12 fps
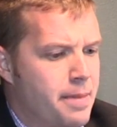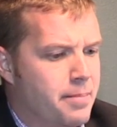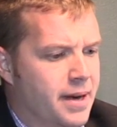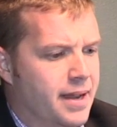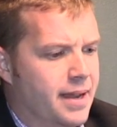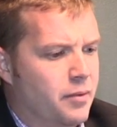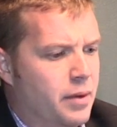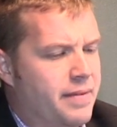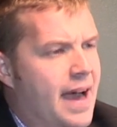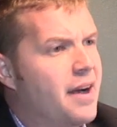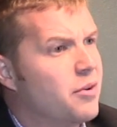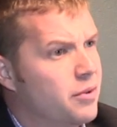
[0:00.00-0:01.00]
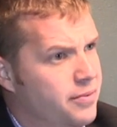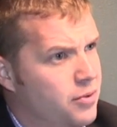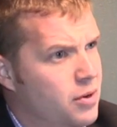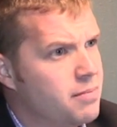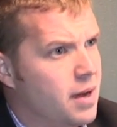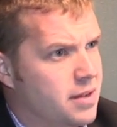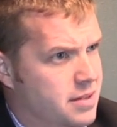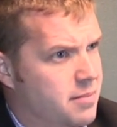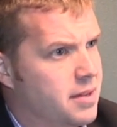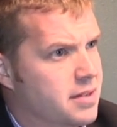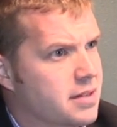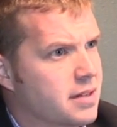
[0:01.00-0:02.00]
But we've had our reform on
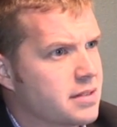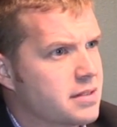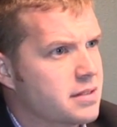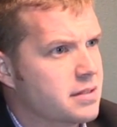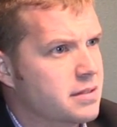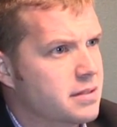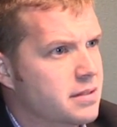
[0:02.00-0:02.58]
some of these things.